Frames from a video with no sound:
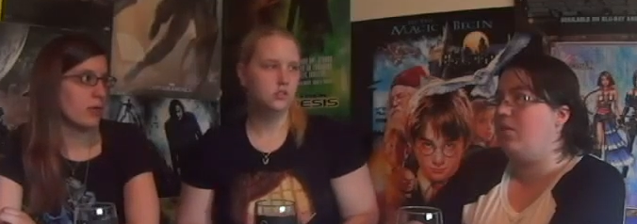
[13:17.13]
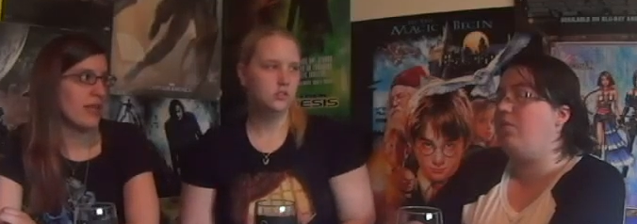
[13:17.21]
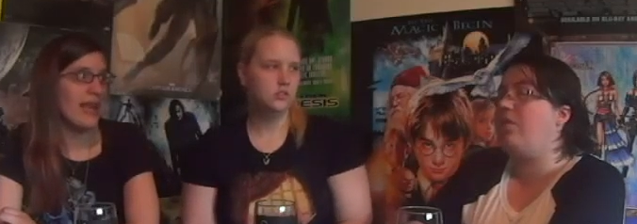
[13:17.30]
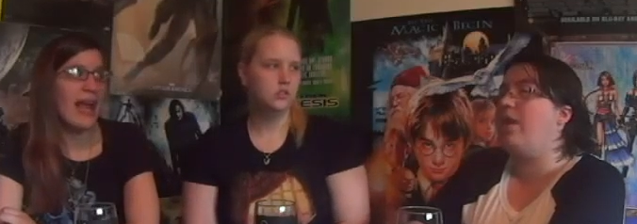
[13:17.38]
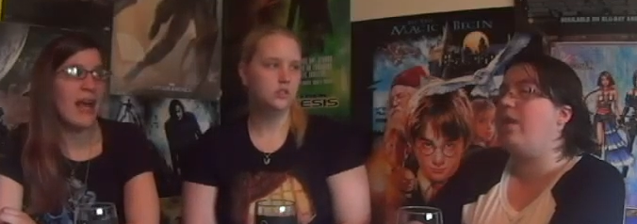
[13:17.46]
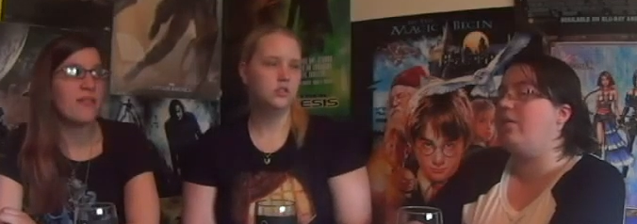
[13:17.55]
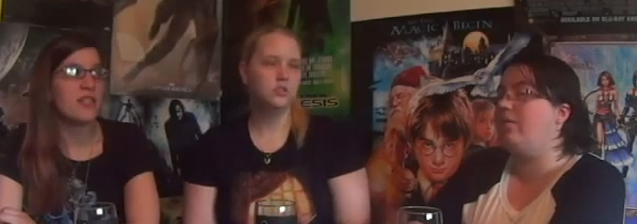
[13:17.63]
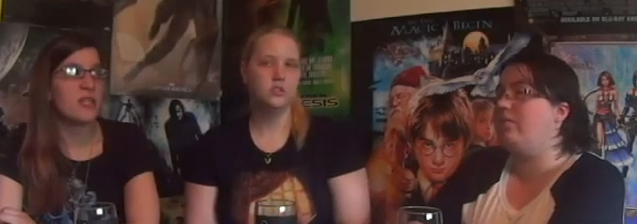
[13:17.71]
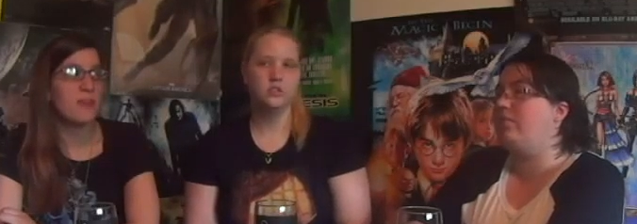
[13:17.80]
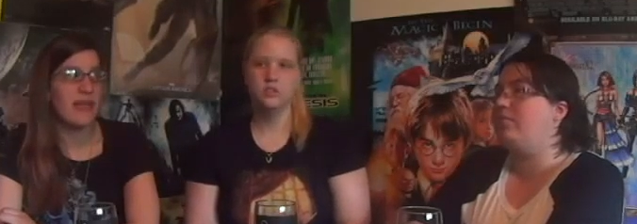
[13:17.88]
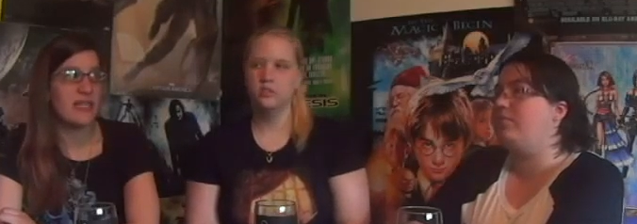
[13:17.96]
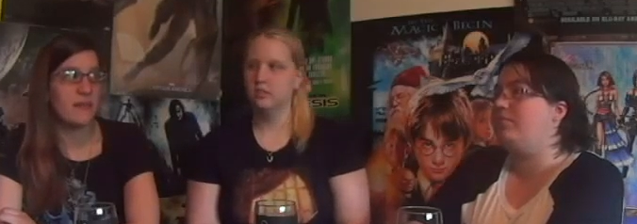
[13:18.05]
Speaker 1: Okay. They haven't
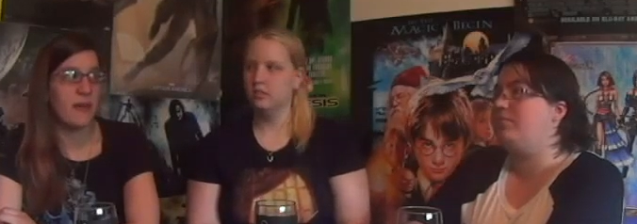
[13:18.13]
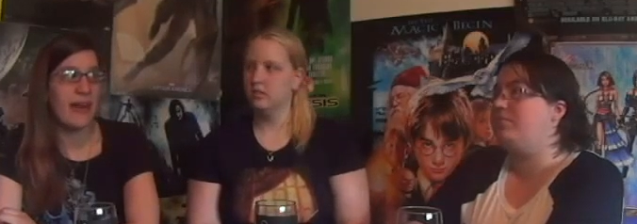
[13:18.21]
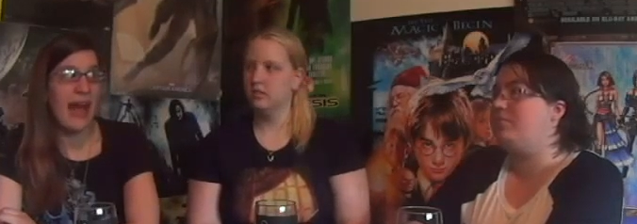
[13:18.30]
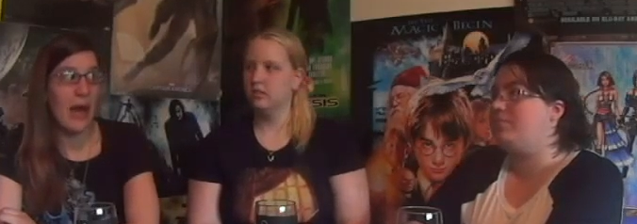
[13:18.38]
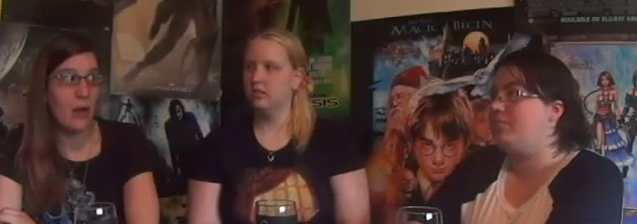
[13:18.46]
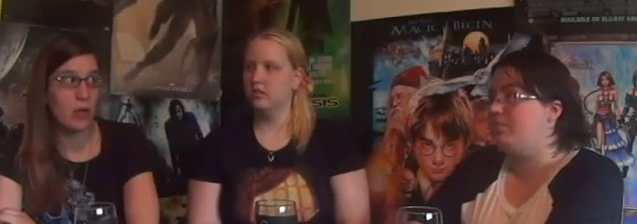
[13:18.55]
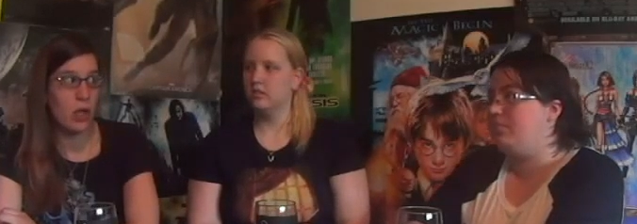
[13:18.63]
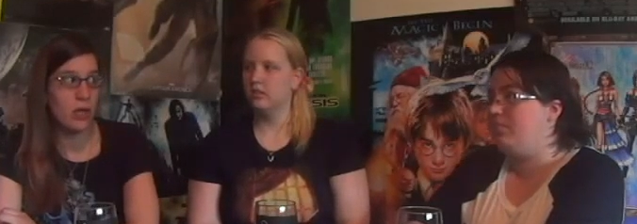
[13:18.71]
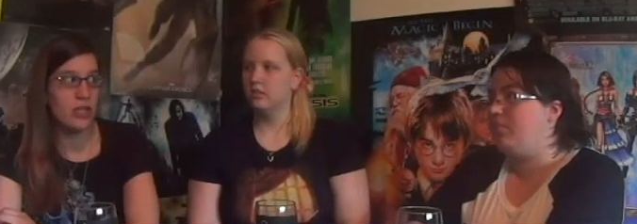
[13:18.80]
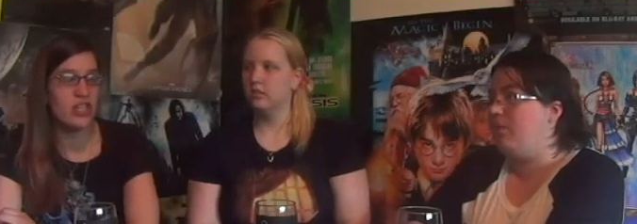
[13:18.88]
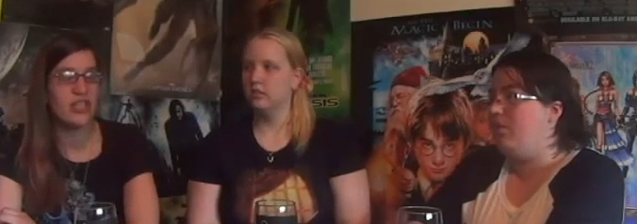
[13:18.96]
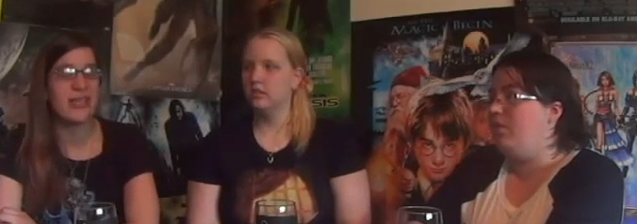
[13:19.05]
specified how
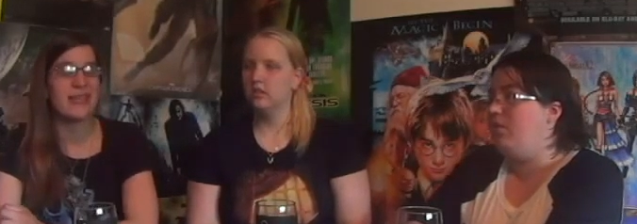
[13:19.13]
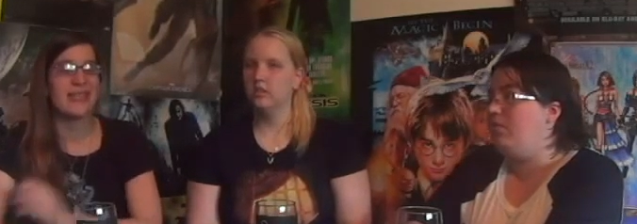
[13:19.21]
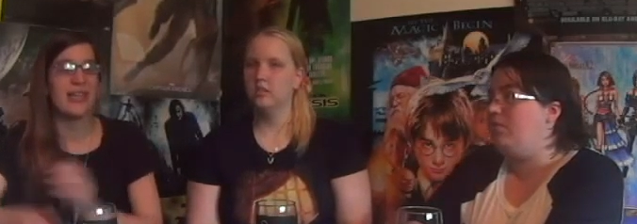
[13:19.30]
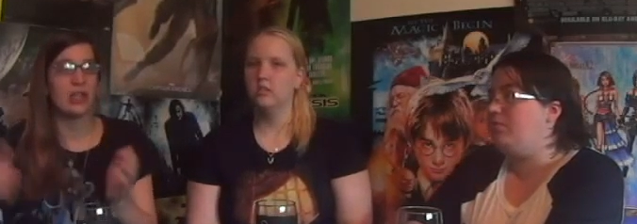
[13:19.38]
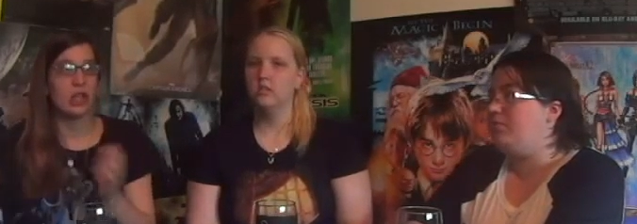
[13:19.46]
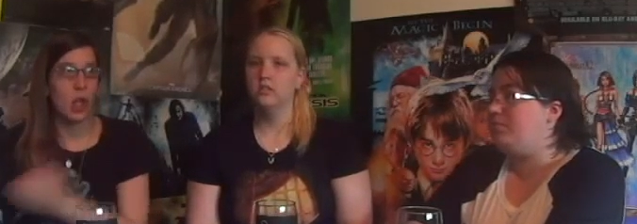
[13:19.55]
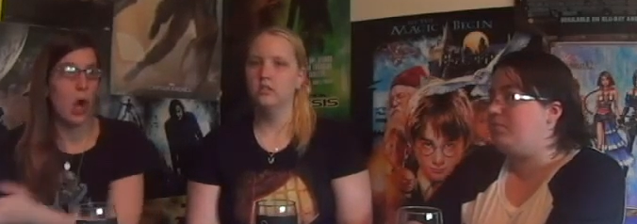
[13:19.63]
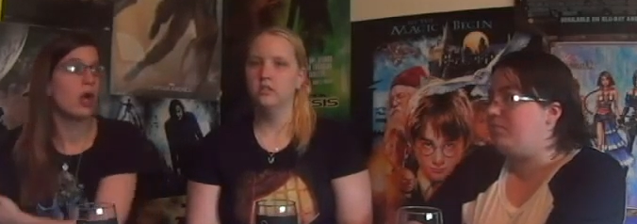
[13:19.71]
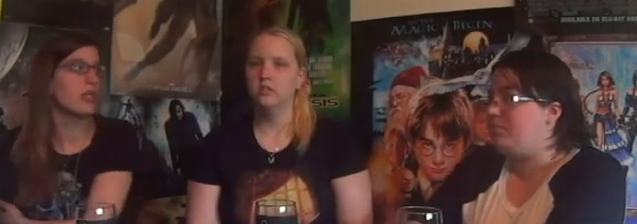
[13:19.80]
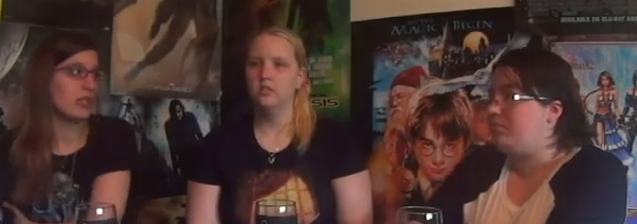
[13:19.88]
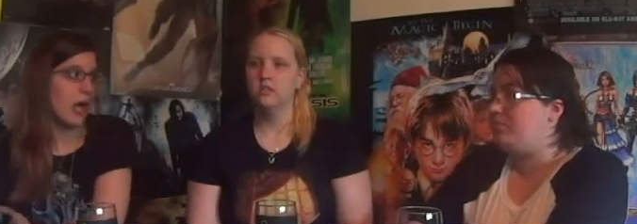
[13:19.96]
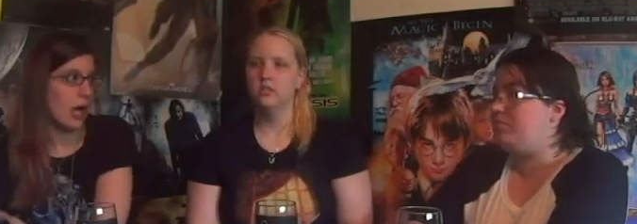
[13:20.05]
long, just that it's a
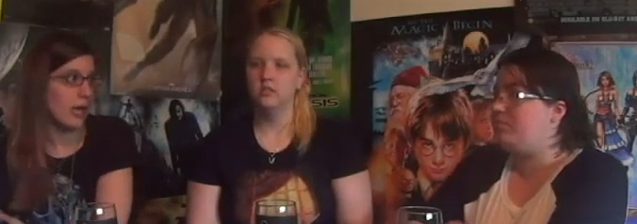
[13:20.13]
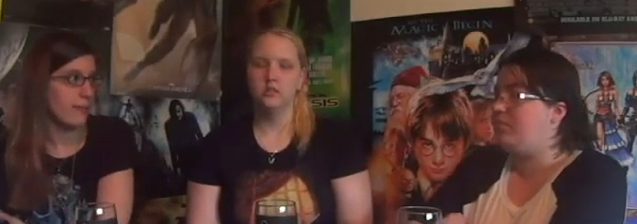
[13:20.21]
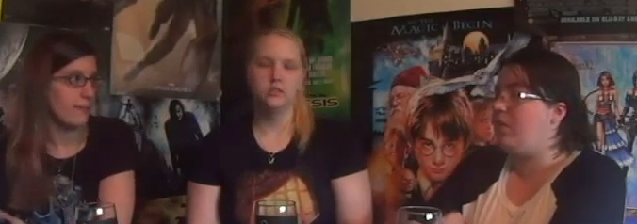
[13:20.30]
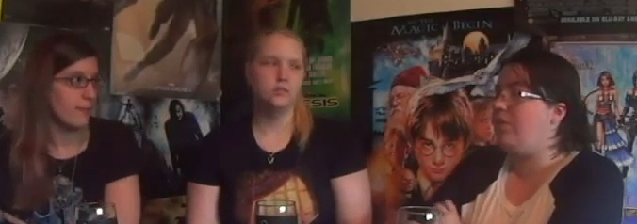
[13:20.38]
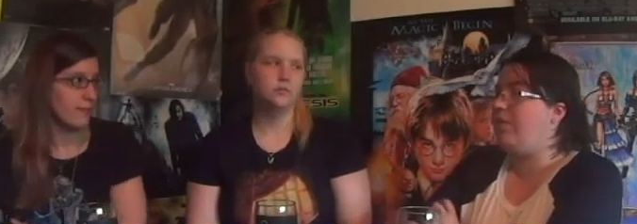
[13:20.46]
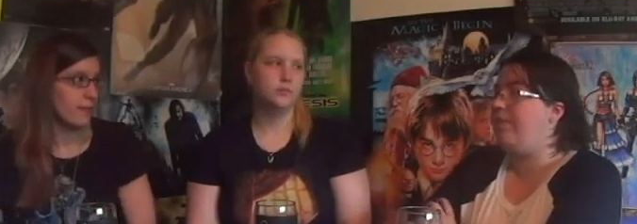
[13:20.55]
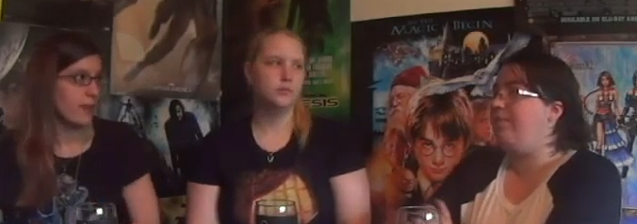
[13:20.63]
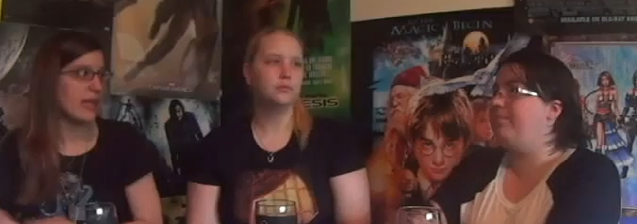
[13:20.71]
long time. Okay.